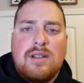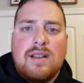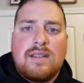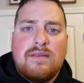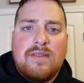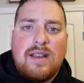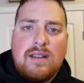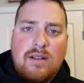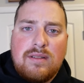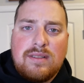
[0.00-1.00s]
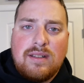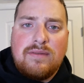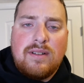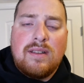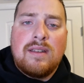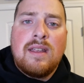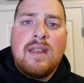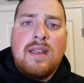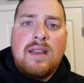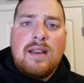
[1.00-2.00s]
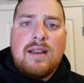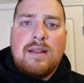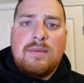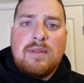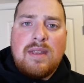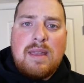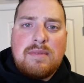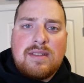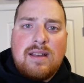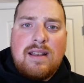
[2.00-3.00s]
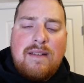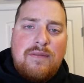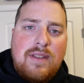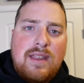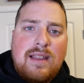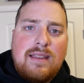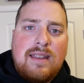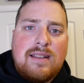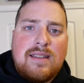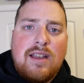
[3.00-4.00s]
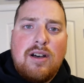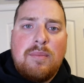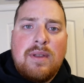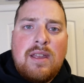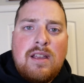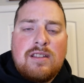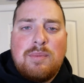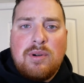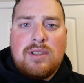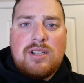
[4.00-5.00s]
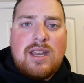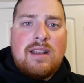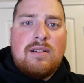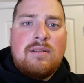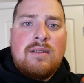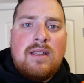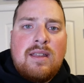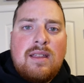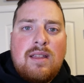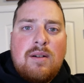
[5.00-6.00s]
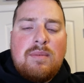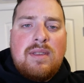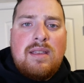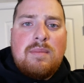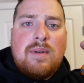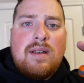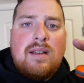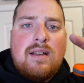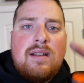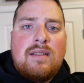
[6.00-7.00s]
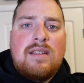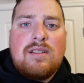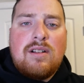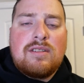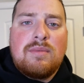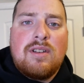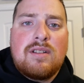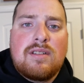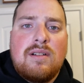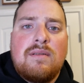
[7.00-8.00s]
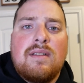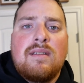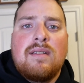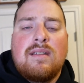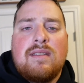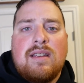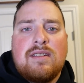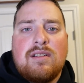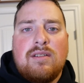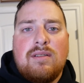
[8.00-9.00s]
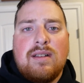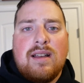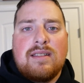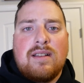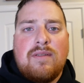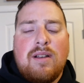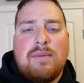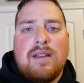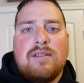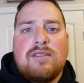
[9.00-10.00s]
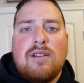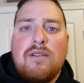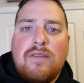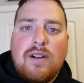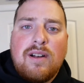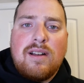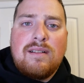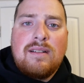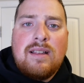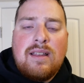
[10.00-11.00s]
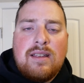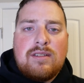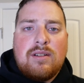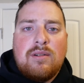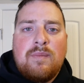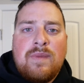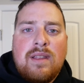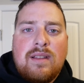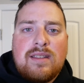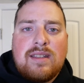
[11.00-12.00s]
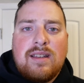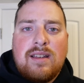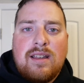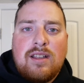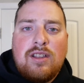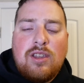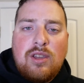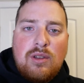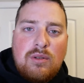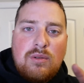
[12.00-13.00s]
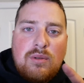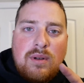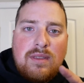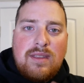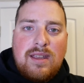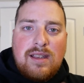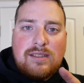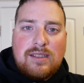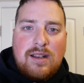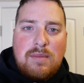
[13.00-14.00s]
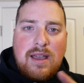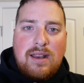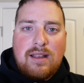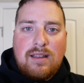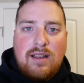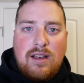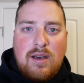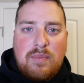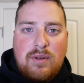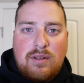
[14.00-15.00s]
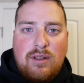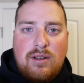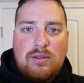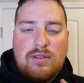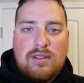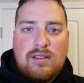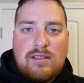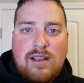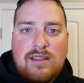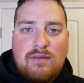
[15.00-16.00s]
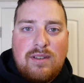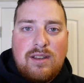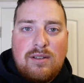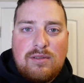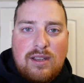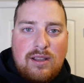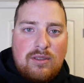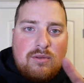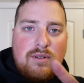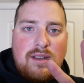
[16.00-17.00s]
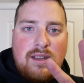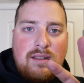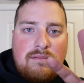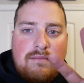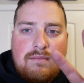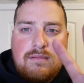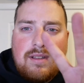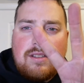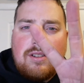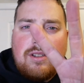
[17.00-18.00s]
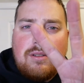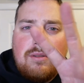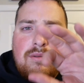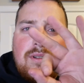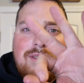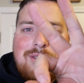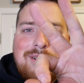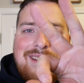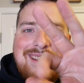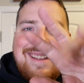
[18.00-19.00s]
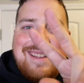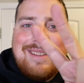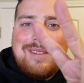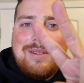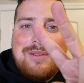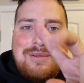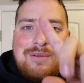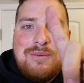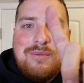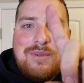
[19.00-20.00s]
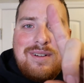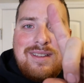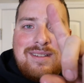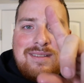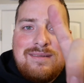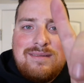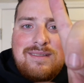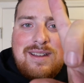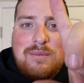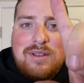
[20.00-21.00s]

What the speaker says: you guys can find all the stuff on through the Amazon affiliate links to help support the channel, help keep these awesome cooks going. Thanks to all you guys that have helped out so far. So let's cue the cinematic up close slicing videos in 3. That's a 2. 3, 2, 1. Here we